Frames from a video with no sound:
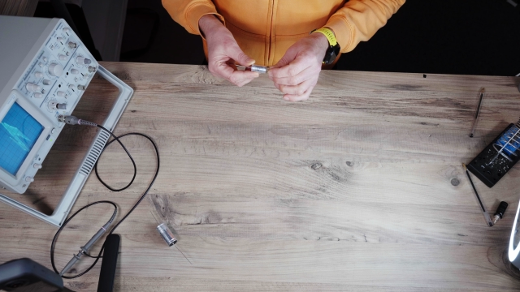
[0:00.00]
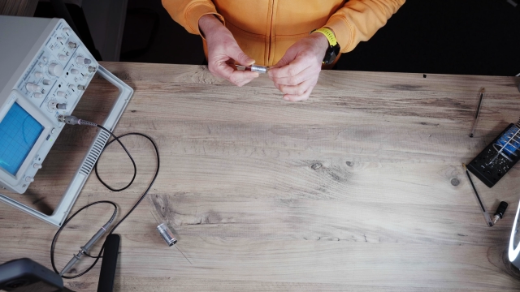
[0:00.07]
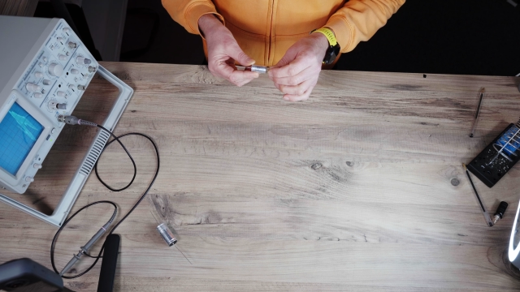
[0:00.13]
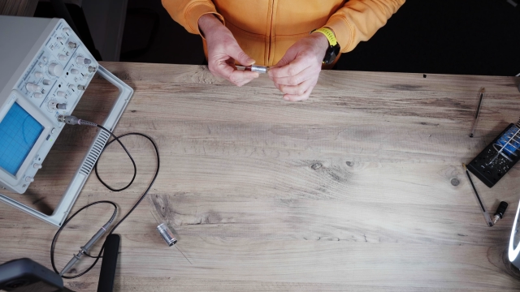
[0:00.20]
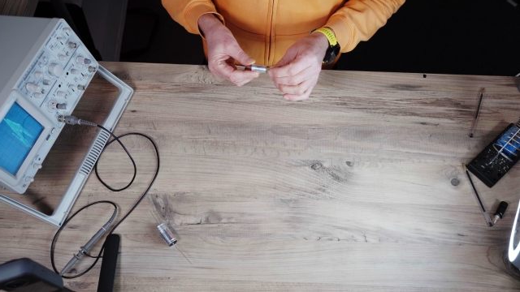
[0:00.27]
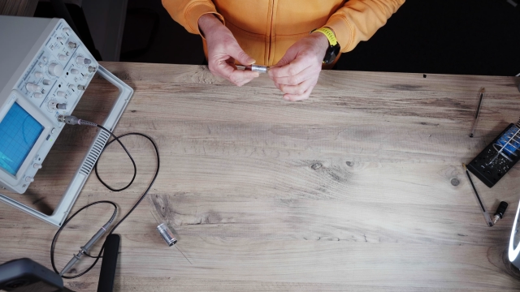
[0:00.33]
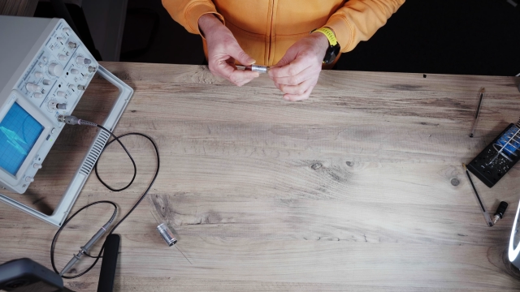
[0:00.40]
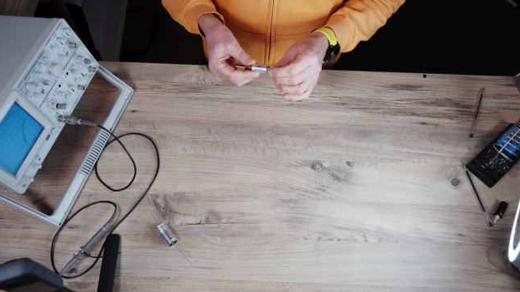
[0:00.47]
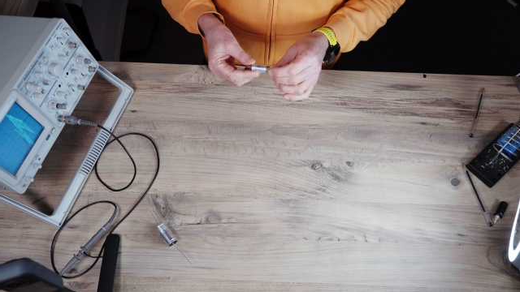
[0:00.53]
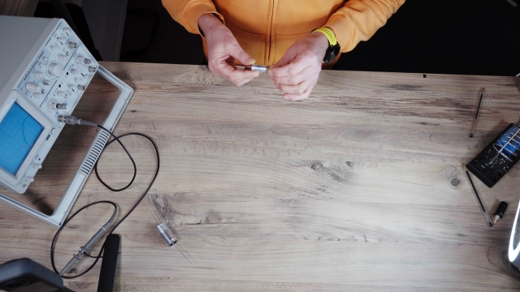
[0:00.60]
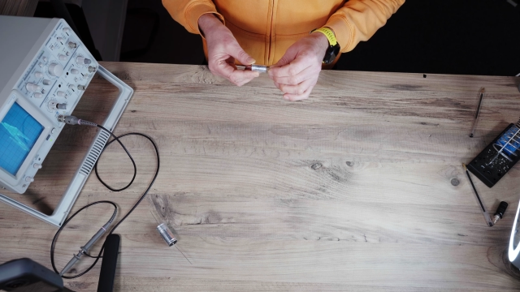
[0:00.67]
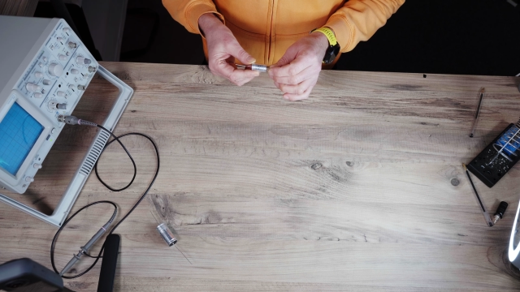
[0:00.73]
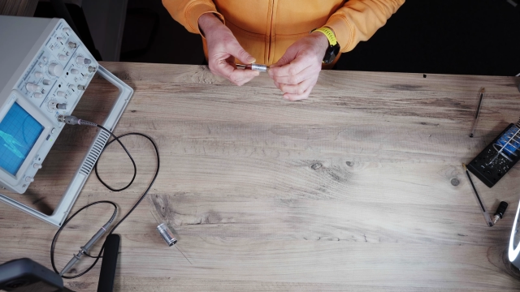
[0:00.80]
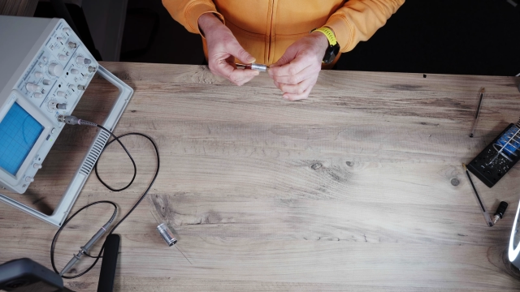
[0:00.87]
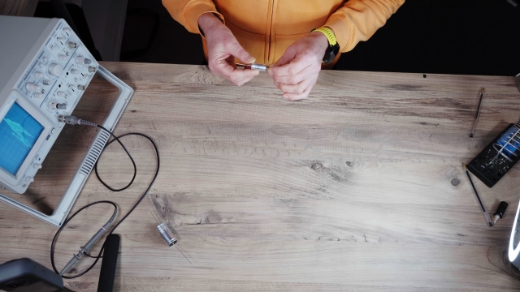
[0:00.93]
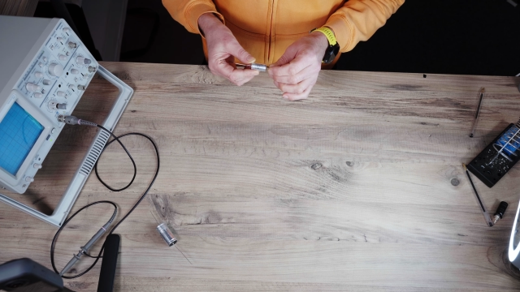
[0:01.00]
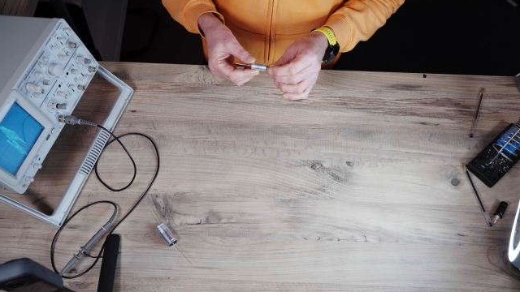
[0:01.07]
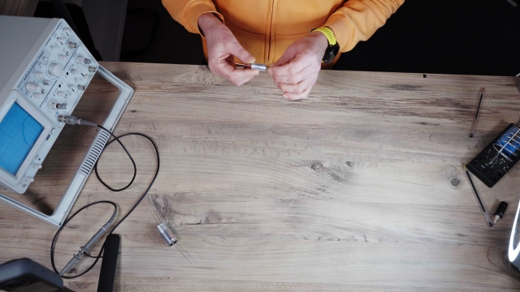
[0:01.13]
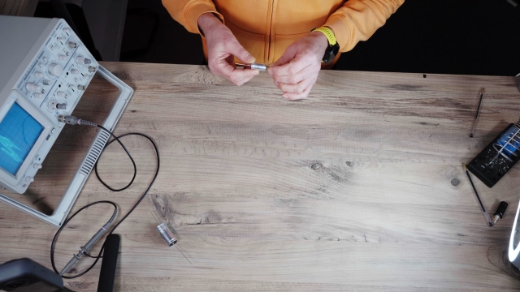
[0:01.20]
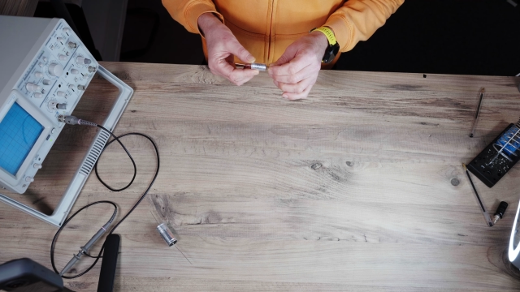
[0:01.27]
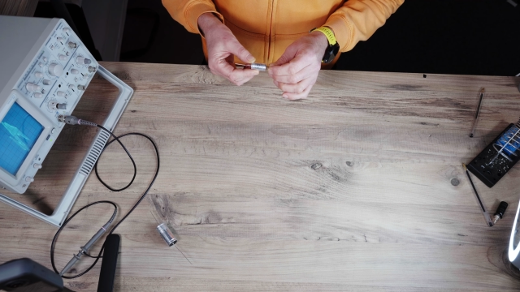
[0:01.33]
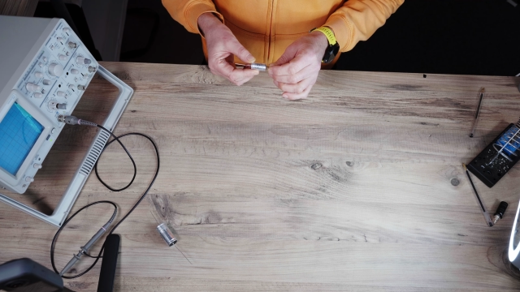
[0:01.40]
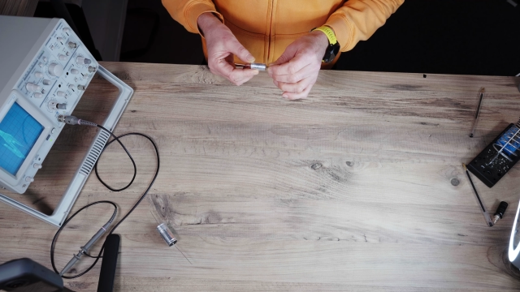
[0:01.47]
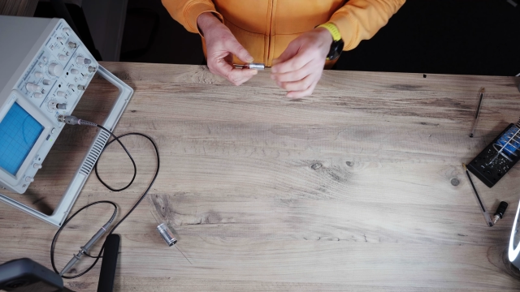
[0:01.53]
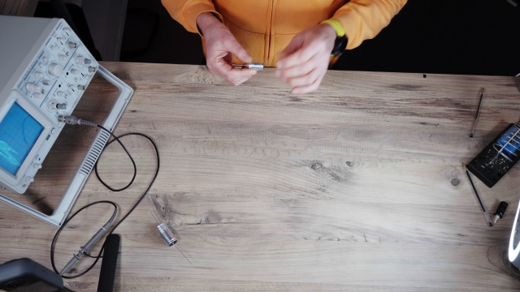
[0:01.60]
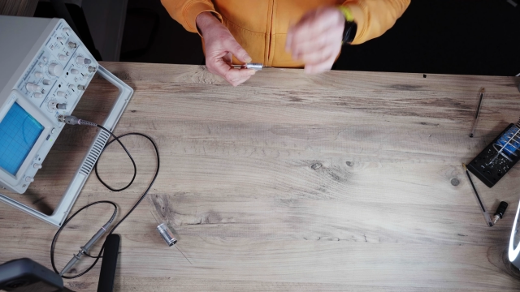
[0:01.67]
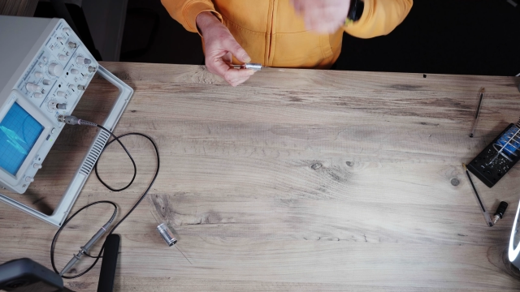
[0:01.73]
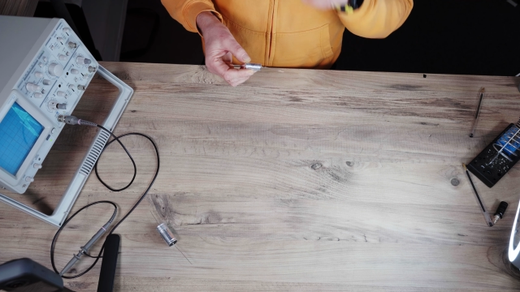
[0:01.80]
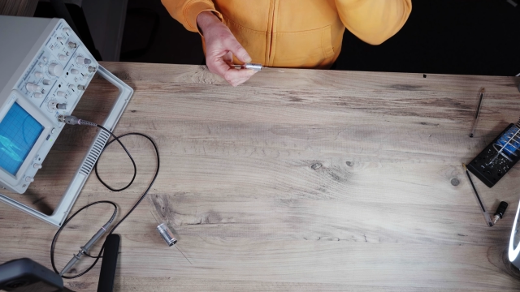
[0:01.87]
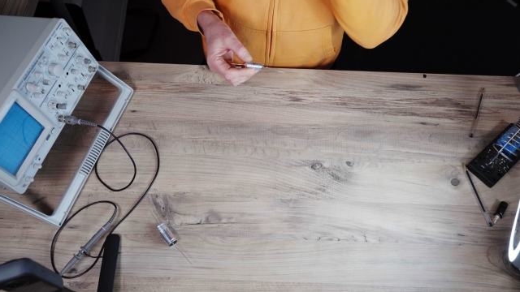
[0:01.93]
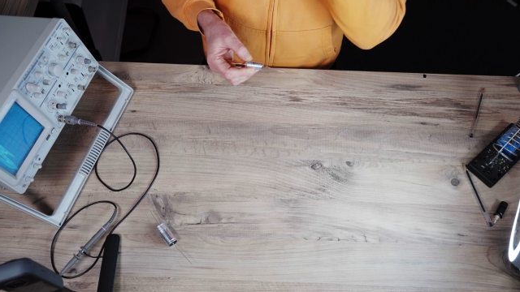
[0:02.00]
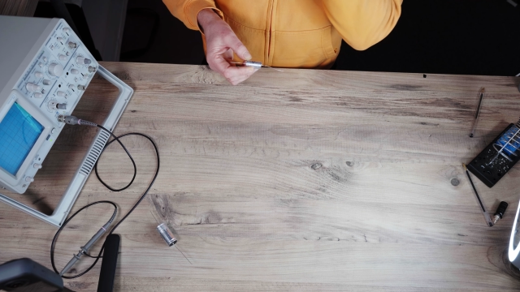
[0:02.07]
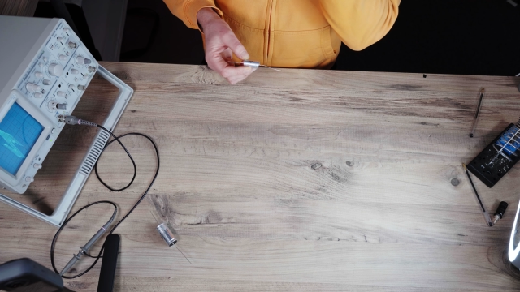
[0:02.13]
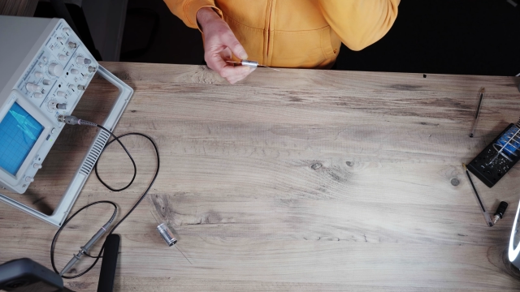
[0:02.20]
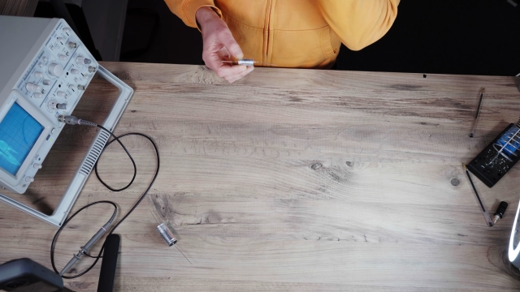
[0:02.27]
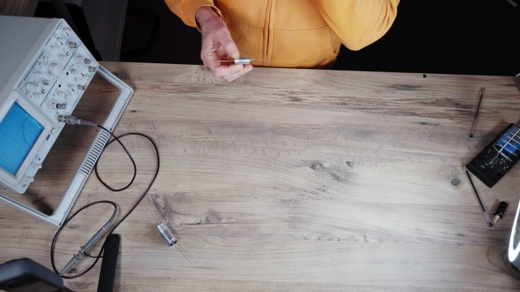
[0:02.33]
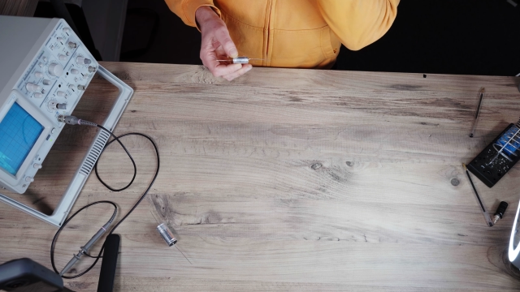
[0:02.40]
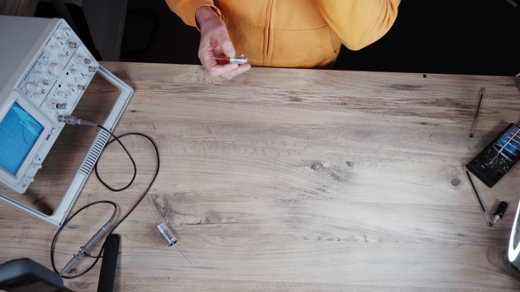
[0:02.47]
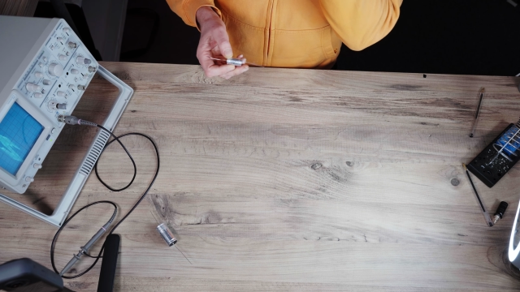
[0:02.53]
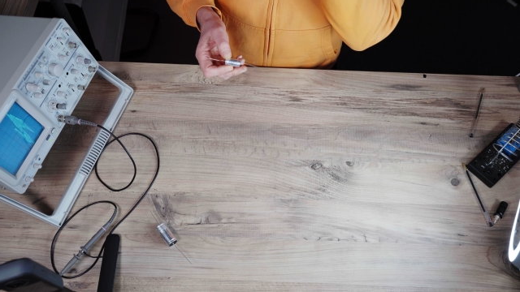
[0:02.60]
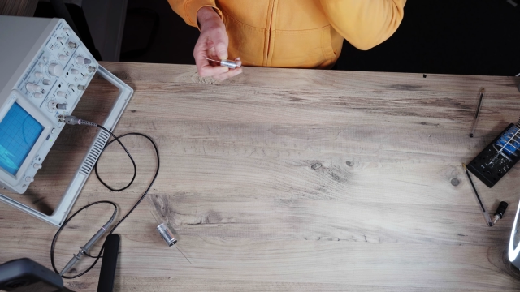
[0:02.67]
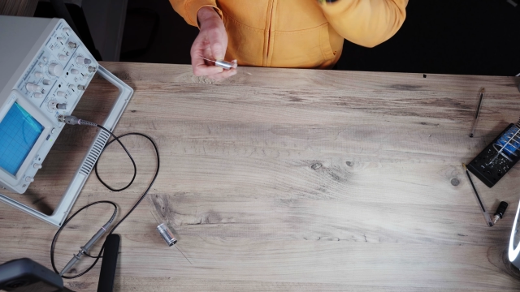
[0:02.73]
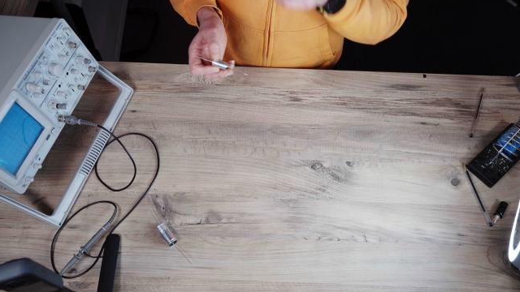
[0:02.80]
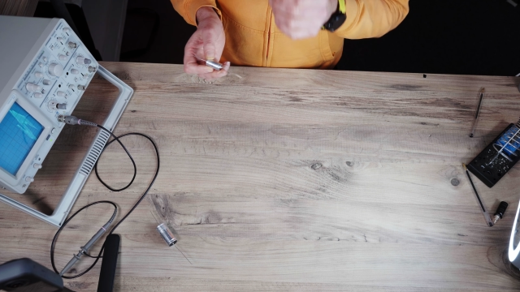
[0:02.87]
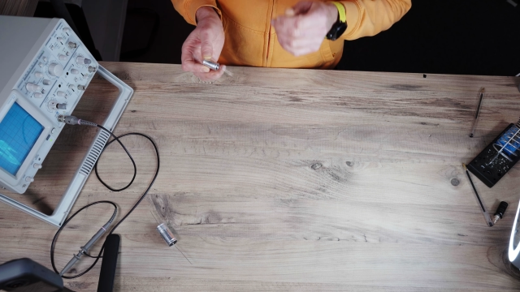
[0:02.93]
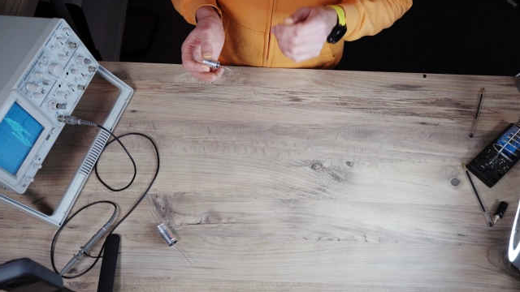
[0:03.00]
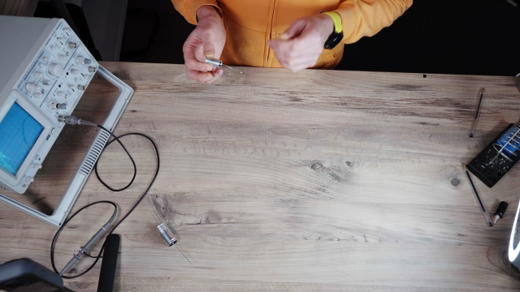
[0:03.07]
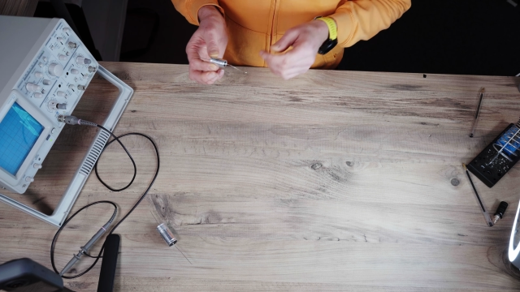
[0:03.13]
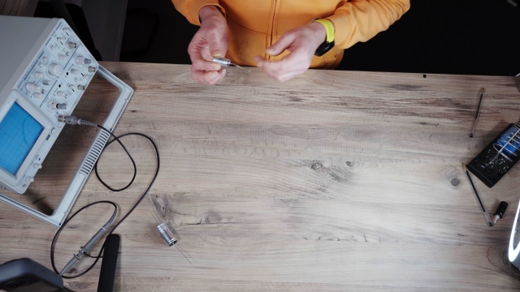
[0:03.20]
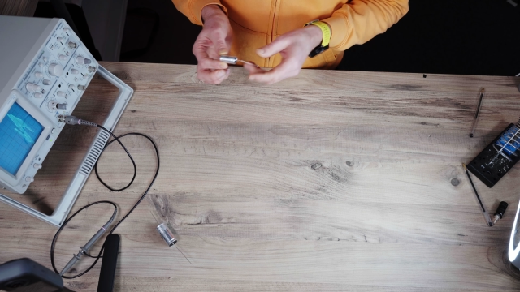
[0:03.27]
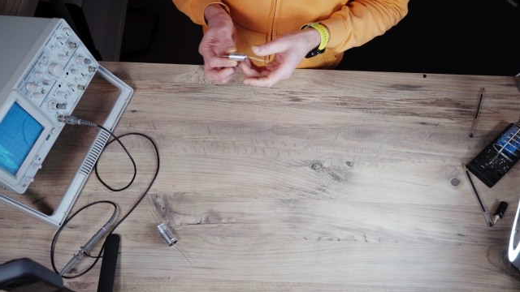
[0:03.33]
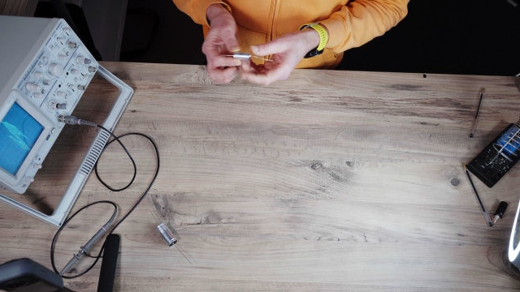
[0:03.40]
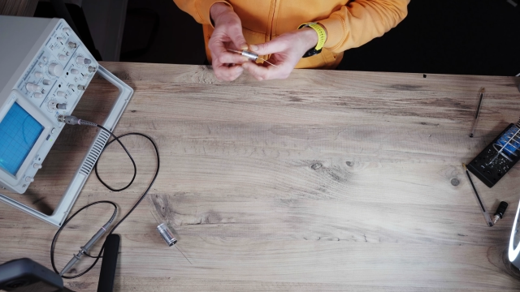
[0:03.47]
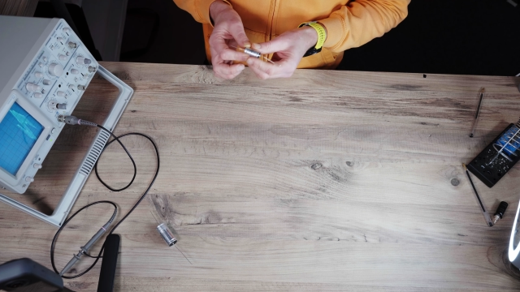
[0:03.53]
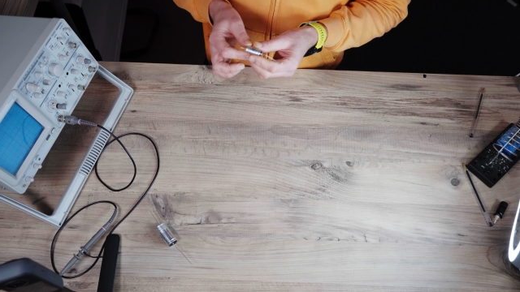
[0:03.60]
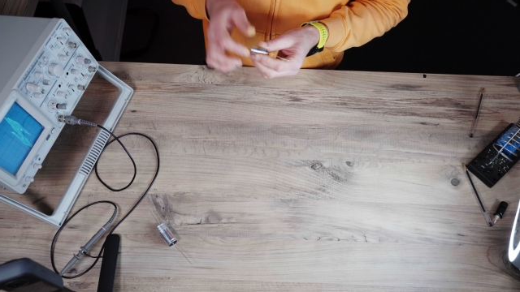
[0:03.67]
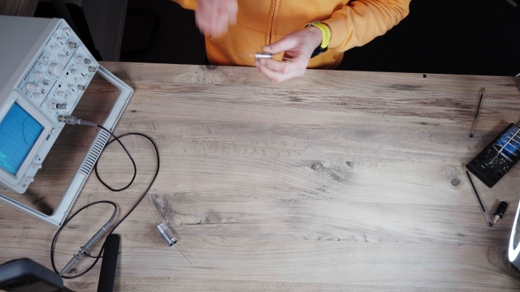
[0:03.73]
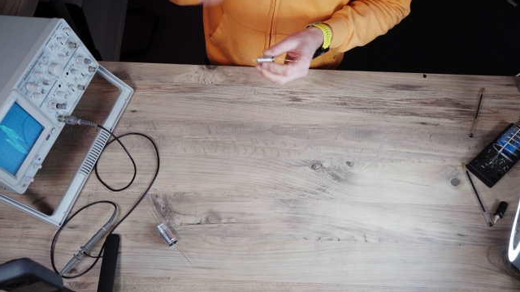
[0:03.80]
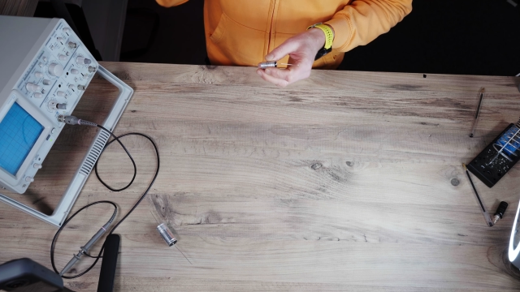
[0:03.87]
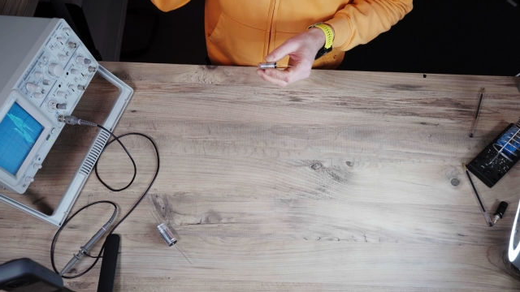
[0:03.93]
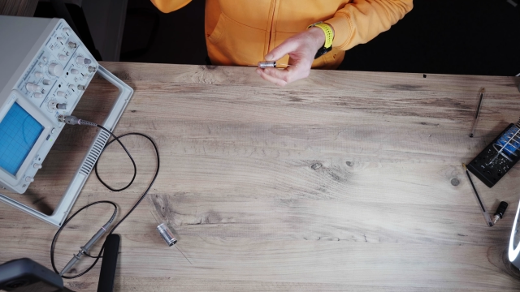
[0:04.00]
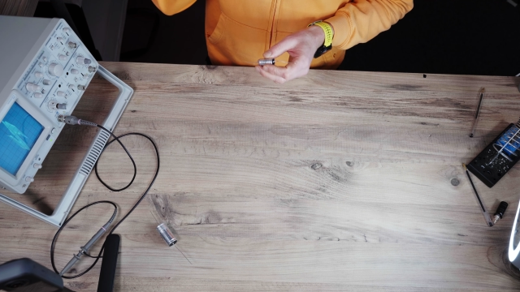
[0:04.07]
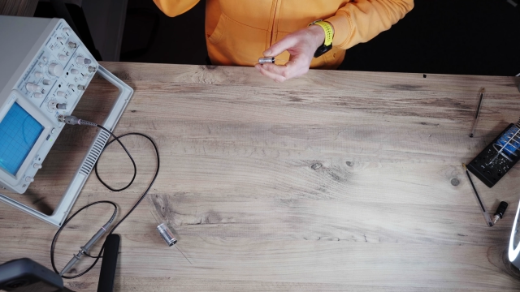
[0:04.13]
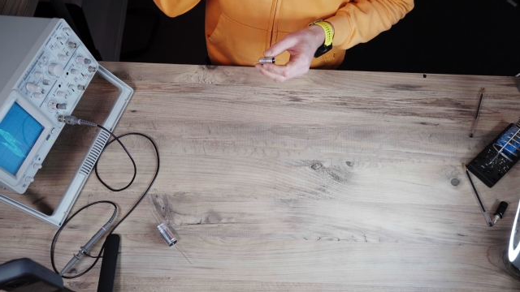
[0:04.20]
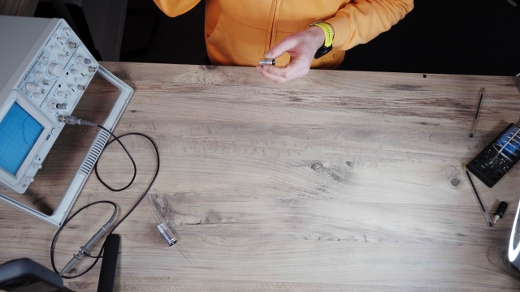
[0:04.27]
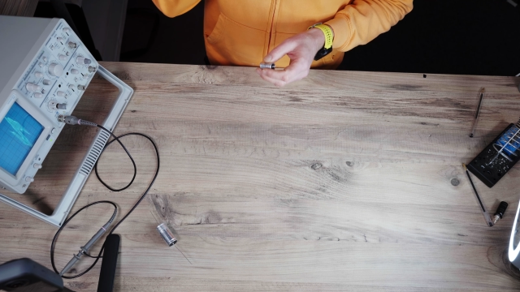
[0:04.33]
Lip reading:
[unreadable: no face in view]